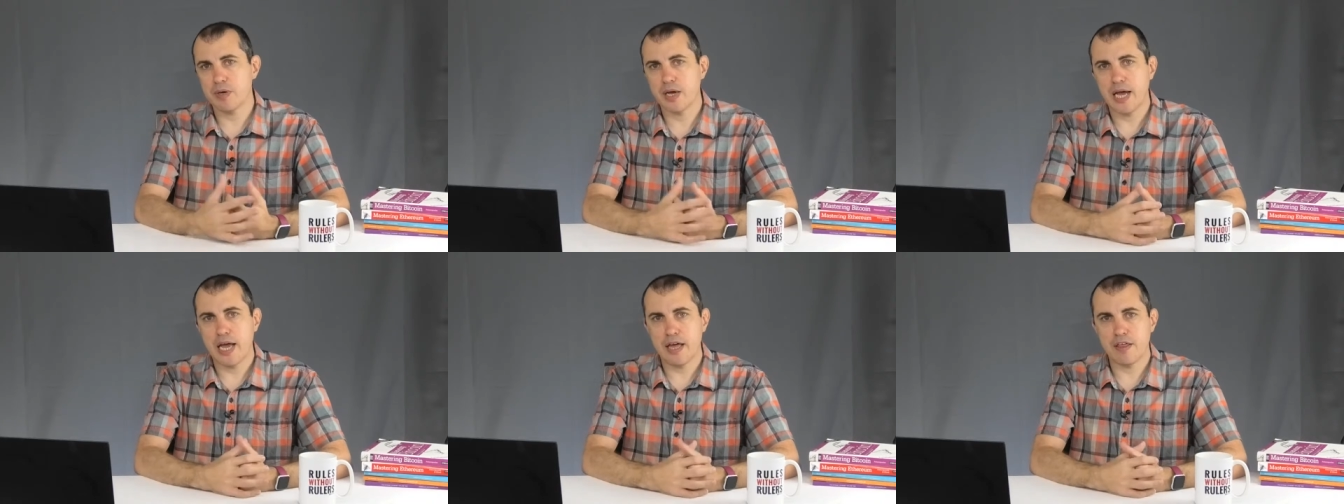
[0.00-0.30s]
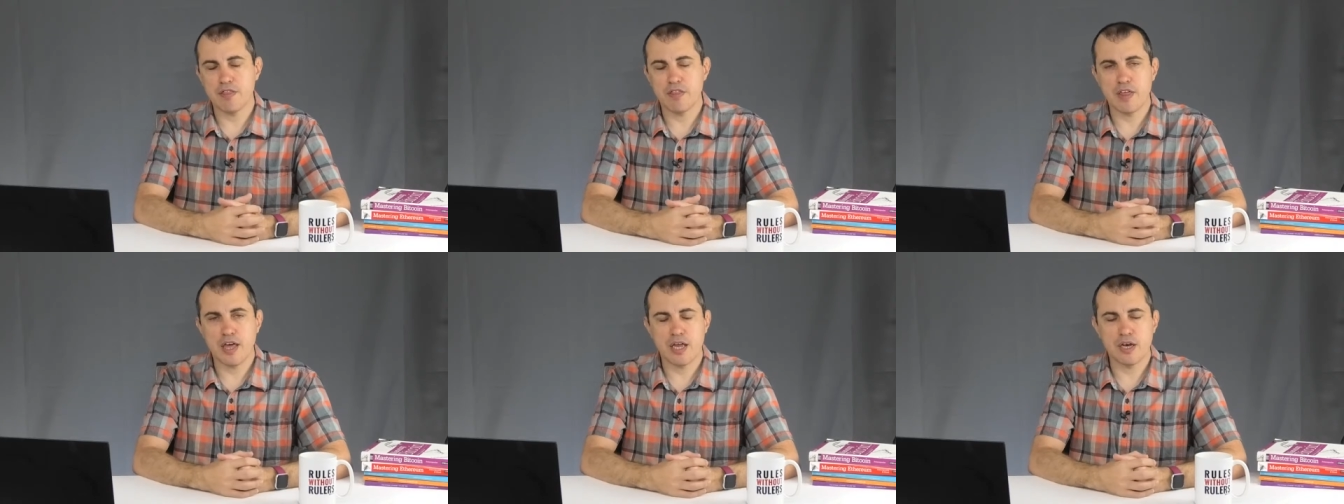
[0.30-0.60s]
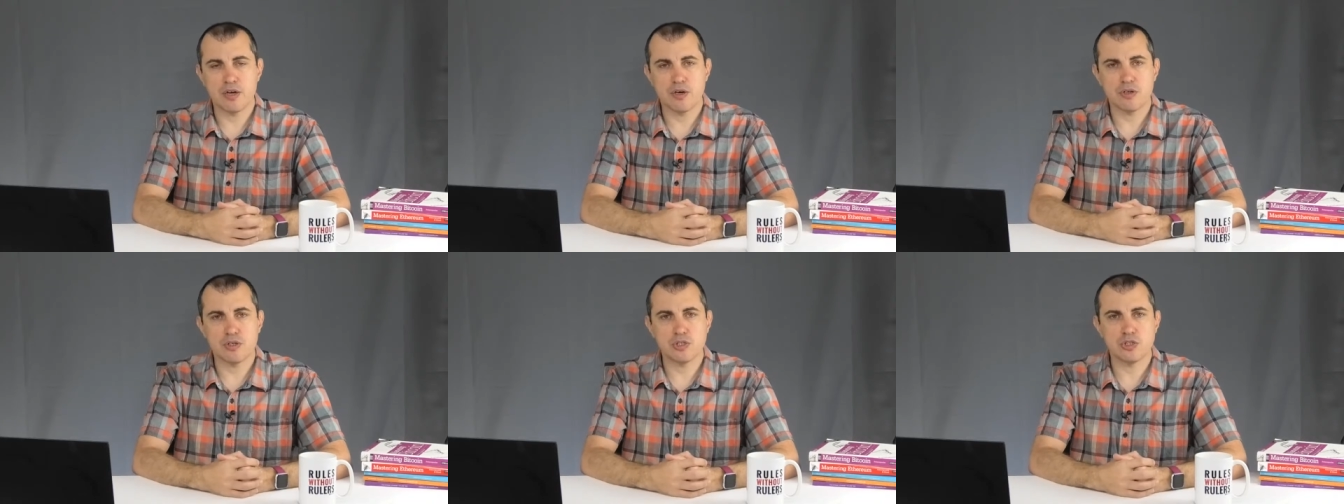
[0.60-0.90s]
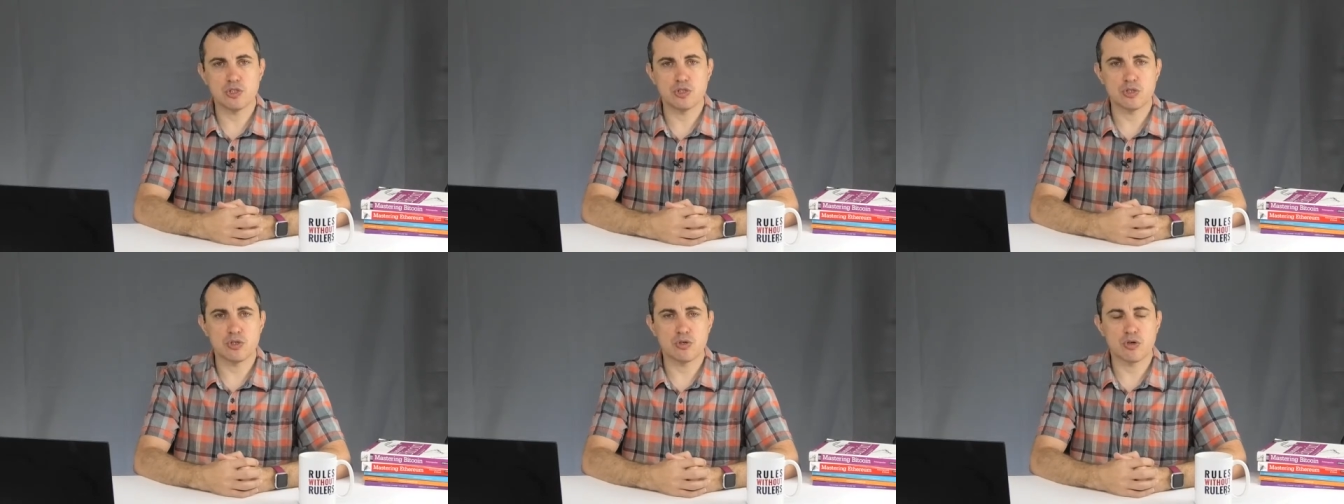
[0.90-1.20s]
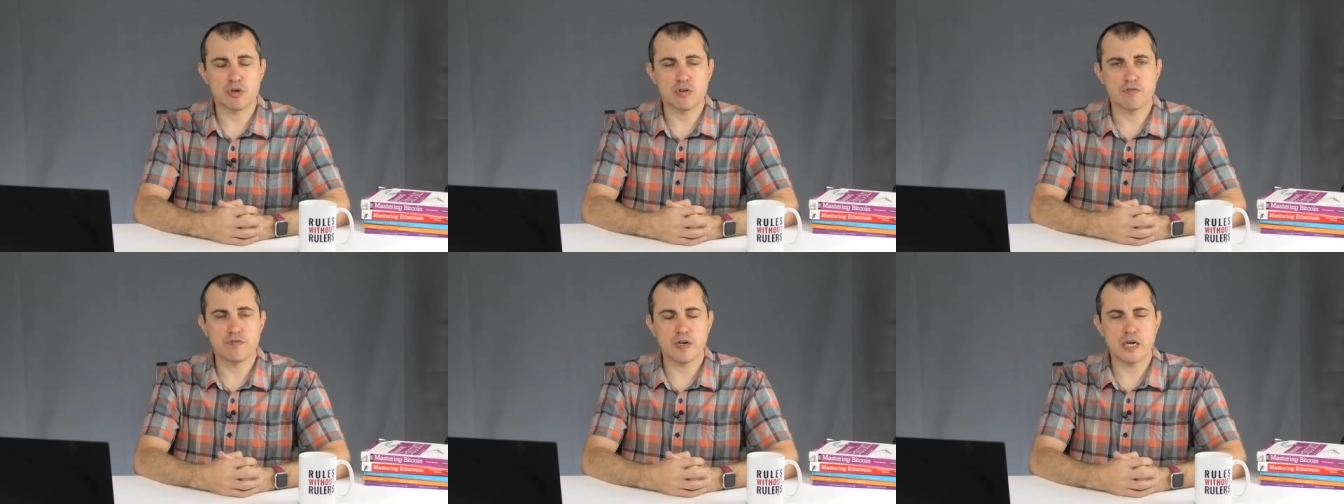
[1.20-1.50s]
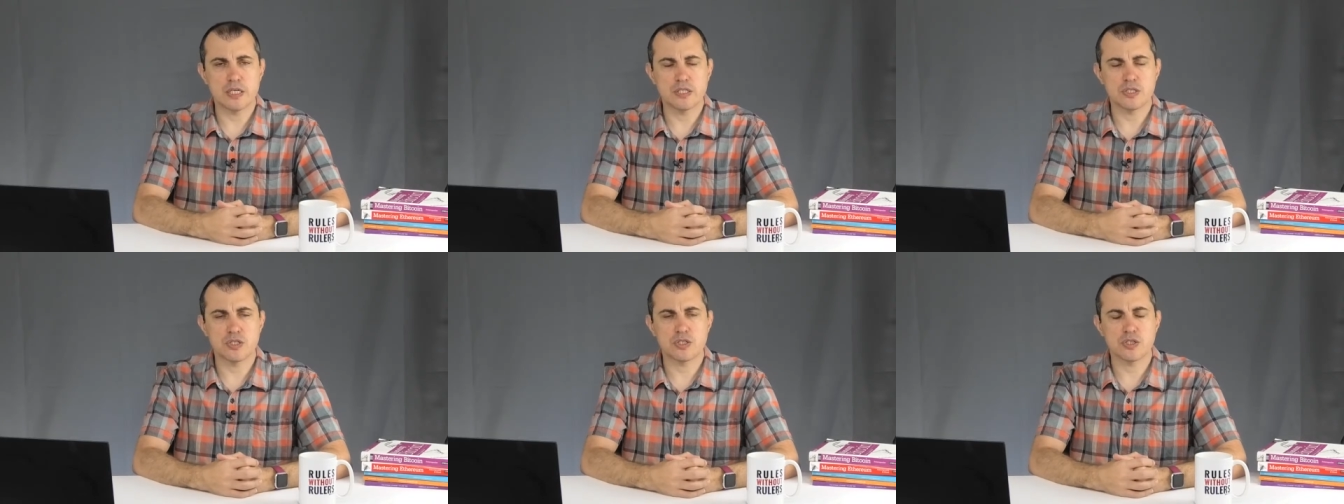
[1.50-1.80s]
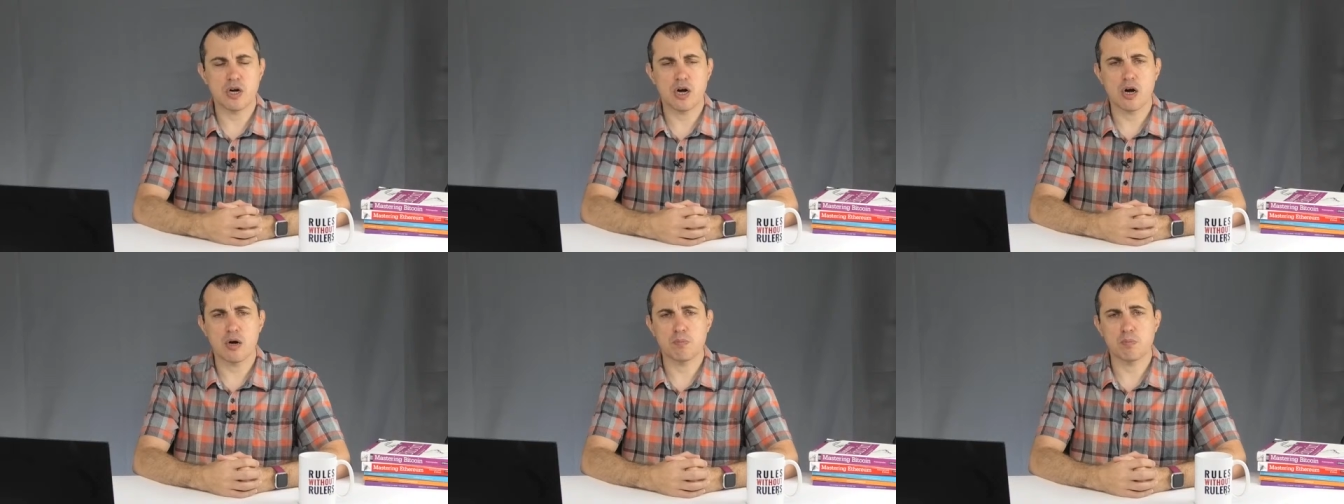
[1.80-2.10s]
and then your funds
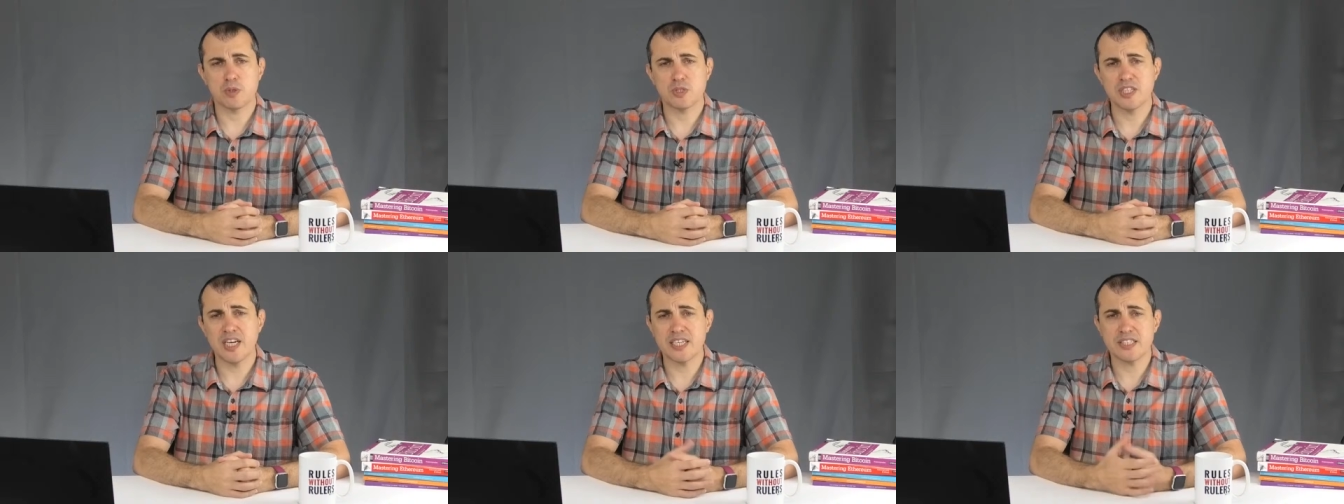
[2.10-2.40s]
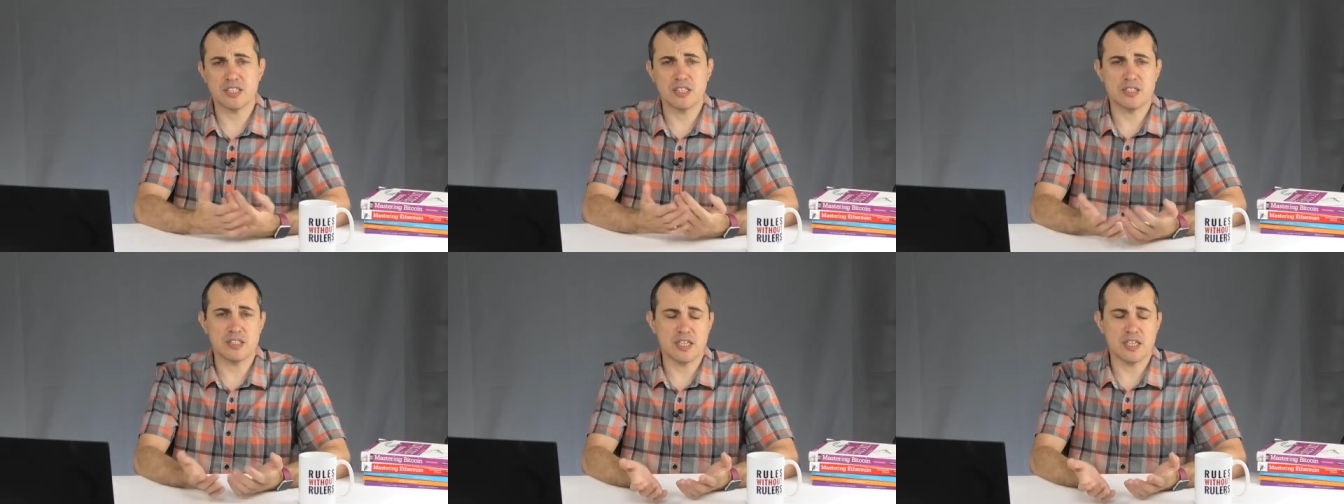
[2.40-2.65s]
are protected.